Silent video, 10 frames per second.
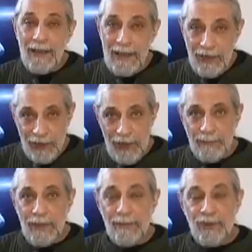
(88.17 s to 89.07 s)
these
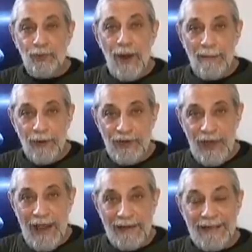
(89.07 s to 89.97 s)
symptoms
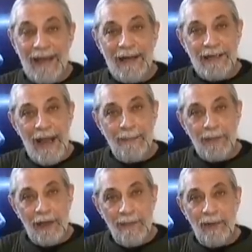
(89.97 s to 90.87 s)
represent an
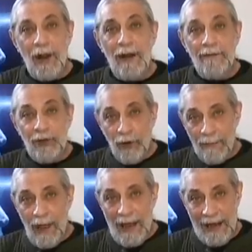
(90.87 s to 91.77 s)
attempt on the part of
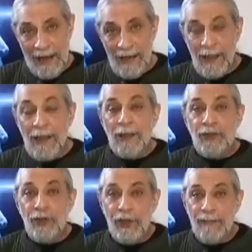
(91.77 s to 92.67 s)
your body
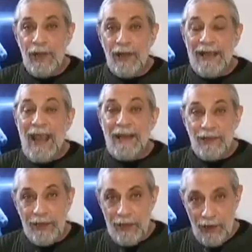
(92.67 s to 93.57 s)
to
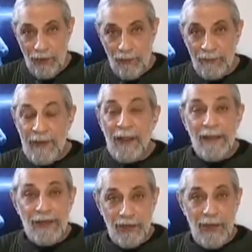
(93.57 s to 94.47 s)
communicate to you
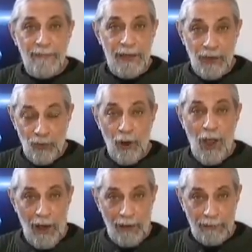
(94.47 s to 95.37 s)
that something's
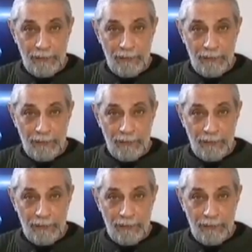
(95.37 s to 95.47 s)
wrong.